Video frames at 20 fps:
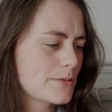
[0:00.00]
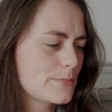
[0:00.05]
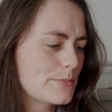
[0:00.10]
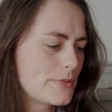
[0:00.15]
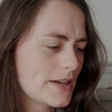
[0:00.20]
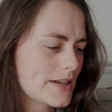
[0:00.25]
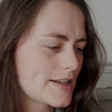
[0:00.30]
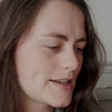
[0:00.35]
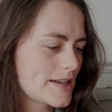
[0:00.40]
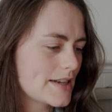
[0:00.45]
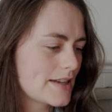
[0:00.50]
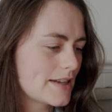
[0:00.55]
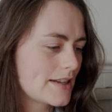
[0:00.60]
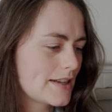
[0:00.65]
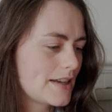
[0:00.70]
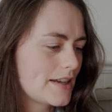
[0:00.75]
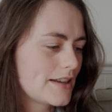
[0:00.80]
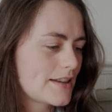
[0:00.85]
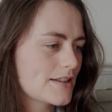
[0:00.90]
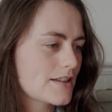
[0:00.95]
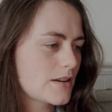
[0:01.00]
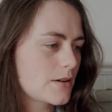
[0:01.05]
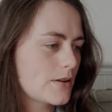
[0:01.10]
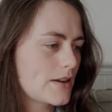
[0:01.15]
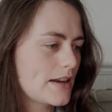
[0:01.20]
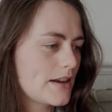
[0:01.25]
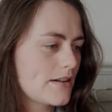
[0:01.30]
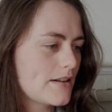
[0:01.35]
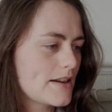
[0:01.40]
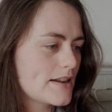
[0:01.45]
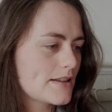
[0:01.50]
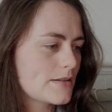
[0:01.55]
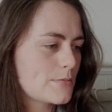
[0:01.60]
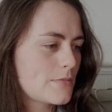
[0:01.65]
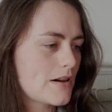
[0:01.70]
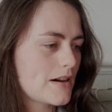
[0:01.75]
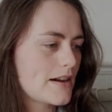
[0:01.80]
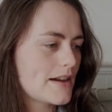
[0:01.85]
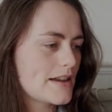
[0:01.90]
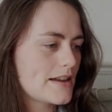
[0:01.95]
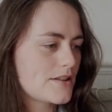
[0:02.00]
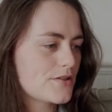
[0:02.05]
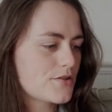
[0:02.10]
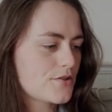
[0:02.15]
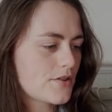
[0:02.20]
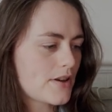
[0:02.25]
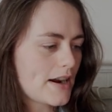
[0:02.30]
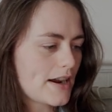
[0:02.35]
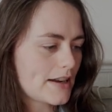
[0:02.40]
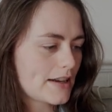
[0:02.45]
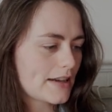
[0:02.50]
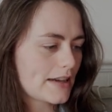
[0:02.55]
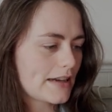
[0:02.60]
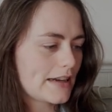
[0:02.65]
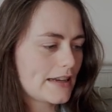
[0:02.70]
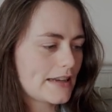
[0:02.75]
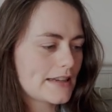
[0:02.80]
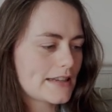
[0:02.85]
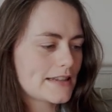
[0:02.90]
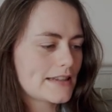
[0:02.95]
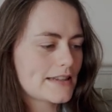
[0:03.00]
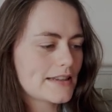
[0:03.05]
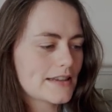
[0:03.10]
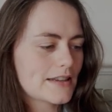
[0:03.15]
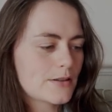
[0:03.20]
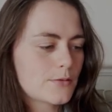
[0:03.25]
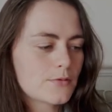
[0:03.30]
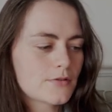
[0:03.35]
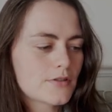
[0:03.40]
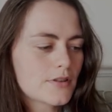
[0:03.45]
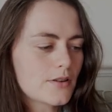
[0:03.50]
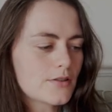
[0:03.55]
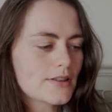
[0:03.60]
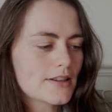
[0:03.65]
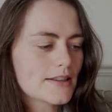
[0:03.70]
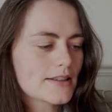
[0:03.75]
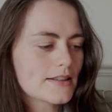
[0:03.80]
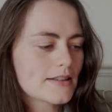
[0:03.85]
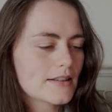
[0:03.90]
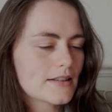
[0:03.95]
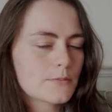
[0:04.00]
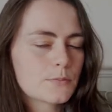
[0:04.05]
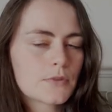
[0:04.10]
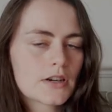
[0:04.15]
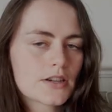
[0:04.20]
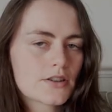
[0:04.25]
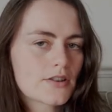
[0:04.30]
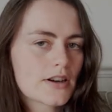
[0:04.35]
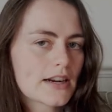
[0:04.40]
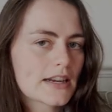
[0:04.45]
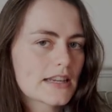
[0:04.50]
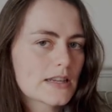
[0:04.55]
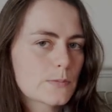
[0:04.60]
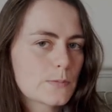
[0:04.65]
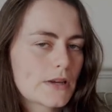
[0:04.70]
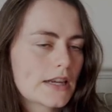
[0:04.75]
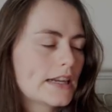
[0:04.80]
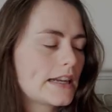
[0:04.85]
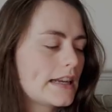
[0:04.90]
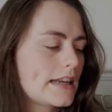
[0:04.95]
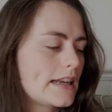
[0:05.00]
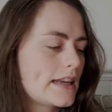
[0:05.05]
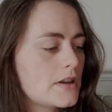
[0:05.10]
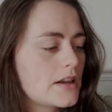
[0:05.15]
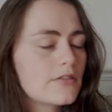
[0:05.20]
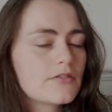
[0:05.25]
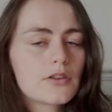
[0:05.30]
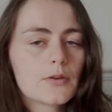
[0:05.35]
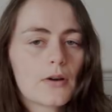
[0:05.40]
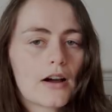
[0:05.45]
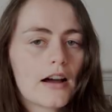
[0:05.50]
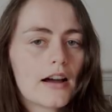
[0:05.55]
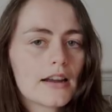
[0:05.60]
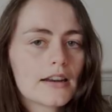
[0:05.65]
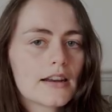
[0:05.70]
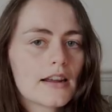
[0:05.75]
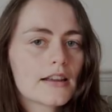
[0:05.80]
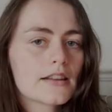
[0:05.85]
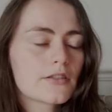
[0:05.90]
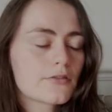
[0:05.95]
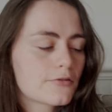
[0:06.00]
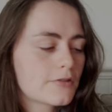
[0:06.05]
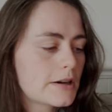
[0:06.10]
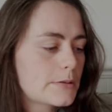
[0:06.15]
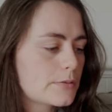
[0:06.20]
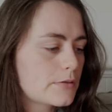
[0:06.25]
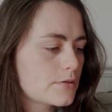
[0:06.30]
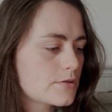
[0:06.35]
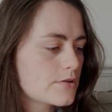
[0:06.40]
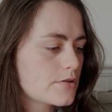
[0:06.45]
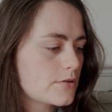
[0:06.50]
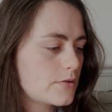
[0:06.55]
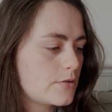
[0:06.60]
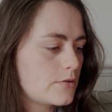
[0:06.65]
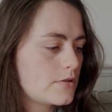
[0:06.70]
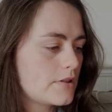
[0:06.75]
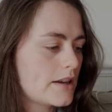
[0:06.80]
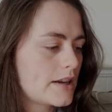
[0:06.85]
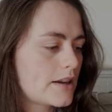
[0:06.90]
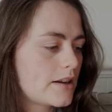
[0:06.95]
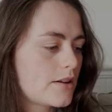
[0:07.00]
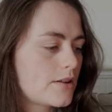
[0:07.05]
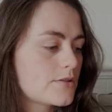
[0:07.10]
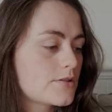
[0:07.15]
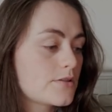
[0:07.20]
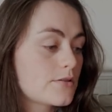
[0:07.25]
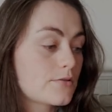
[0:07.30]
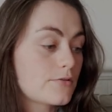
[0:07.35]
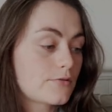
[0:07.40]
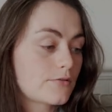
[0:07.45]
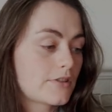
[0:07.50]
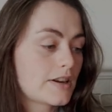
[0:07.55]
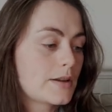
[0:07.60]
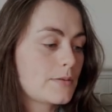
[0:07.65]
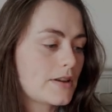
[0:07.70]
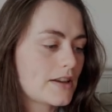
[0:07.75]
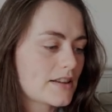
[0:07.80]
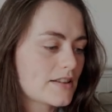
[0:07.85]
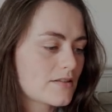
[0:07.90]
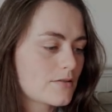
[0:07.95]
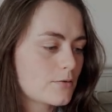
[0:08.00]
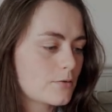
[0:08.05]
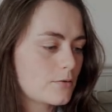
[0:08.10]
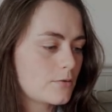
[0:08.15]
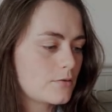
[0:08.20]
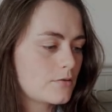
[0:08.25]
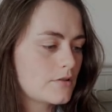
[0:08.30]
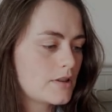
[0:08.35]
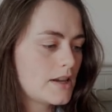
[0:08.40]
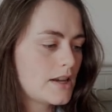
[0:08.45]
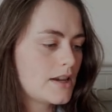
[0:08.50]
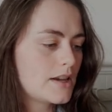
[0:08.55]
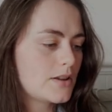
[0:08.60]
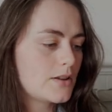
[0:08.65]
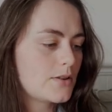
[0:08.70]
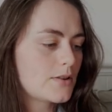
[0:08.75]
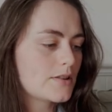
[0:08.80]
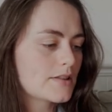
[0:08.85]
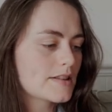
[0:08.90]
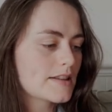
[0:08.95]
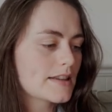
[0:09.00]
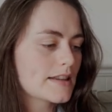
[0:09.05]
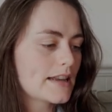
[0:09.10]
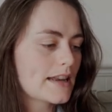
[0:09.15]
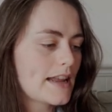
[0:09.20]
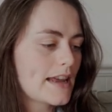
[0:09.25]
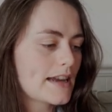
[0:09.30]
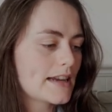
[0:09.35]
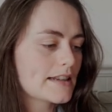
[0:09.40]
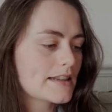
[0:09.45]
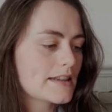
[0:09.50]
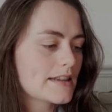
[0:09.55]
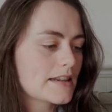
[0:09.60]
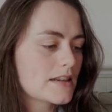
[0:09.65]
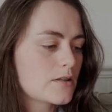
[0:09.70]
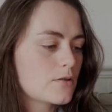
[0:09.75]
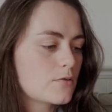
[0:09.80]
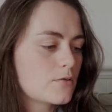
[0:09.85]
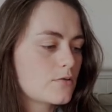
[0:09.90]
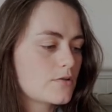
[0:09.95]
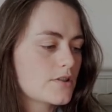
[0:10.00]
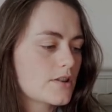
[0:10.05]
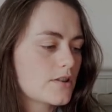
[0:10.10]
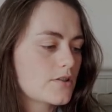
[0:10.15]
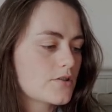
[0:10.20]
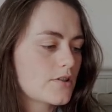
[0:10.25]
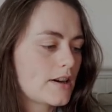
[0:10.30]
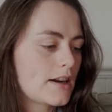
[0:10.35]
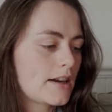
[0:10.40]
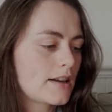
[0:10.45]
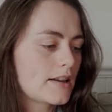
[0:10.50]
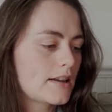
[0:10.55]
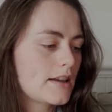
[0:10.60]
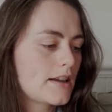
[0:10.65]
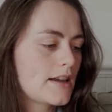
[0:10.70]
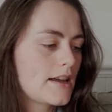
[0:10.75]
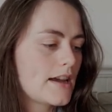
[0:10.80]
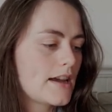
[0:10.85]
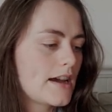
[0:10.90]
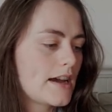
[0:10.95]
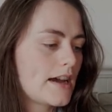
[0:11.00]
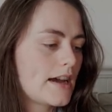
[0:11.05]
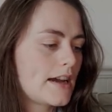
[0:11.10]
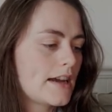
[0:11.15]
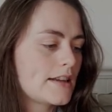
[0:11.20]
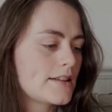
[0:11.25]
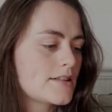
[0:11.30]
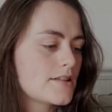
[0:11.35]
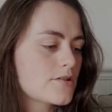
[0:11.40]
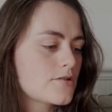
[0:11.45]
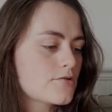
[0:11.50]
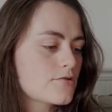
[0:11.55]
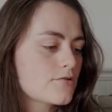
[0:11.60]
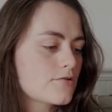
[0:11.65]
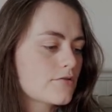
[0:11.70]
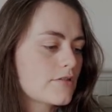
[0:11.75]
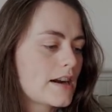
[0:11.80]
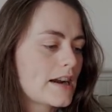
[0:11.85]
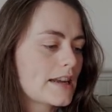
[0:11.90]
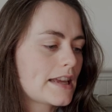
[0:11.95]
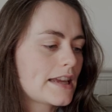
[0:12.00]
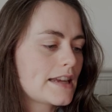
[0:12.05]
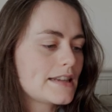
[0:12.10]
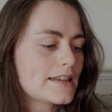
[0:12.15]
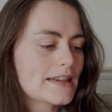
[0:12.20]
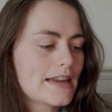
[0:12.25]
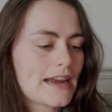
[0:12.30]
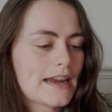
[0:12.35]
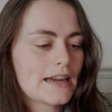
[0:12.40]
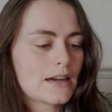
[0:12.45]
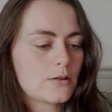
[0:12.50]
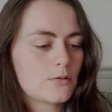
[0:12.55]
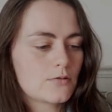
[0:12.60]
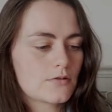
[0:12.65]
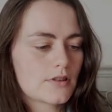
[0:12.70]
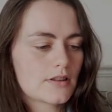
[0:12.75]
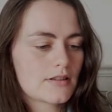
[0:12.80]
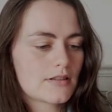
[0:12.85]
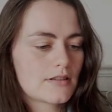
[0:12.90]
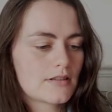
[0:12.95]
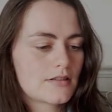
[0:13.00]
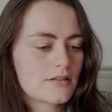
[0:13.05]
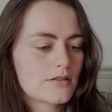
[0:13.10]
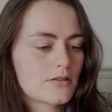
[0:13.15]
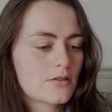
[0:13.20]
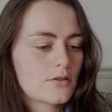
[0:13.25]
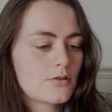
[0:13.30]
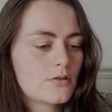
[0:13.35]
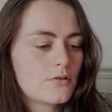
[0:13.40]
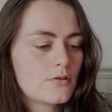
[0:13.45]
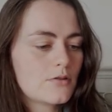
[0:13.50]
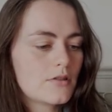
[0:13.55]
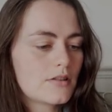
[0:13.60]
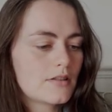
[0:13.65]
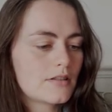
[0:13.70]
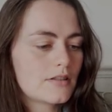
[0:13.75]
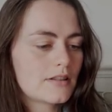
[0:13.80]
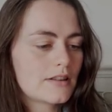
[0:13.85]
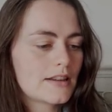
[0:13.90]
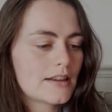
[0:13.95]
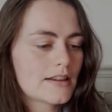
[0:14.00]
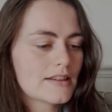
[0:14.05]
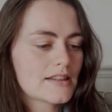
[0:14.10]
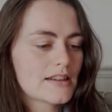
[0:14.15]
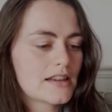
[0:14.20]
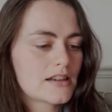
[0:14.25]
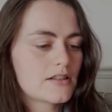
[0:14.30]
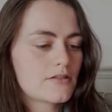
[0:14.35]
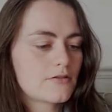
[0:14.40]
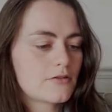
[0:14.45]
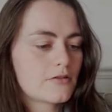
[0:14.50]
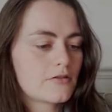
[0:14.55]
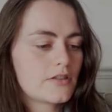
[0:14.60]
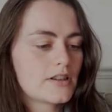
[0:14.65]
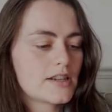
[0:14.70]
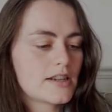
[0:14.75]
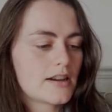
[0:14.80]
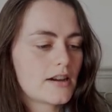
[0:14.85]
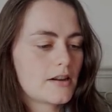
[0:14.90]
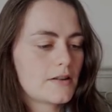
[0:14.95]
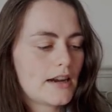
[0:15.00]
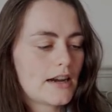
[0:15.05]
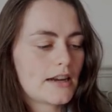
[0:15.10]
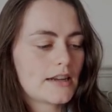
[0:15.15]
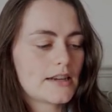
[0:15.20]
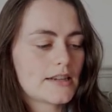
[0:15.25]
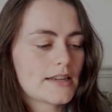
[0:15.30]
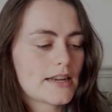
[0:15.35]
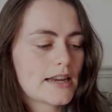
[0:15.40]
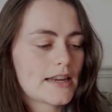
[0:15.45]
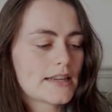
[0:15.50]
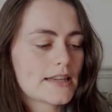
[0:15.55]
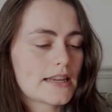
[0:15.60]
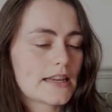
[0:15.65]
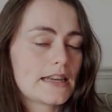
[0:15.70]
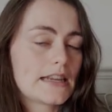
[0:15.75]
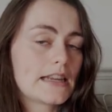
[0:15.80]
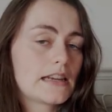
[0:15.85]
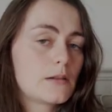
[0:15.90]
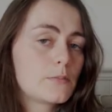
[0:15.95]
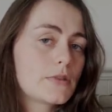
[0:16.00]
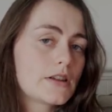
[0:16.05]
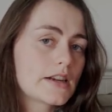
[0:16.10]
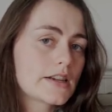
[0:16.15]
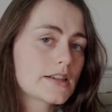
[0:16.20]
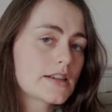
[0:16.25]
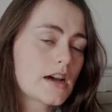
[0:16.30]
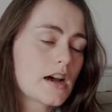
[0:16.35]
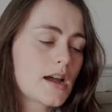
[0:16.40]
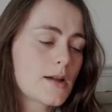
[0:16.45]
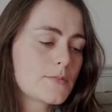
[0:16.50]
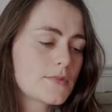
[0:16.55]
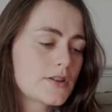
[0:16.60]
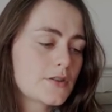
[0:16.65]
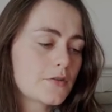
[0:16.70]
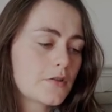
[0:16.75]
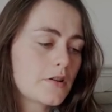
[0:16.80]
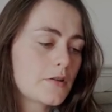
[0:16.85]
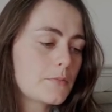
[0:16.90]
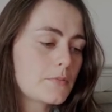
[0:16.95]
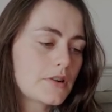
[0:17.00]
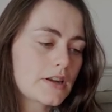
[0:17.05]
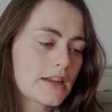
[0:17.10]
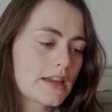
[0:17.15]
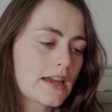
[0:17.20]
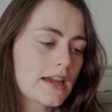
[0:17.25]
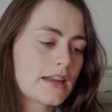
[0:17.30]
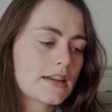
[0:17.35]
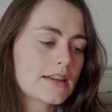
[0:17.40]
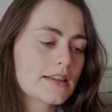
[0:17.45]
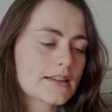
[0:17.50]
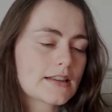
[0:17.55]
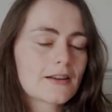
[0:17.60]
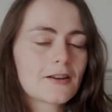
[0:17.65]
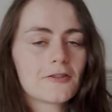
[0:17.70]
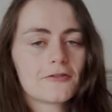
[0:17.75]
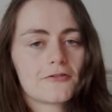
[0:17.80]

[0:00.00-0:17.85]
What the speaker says: budget. So here is my track, and you will notice that my track is piddly. If you highlight the ripple tool and go to Remix tool, you can select your audio track and drag it out to the extent of your video. And it takes a little bit of time to do it, but again, it's a lot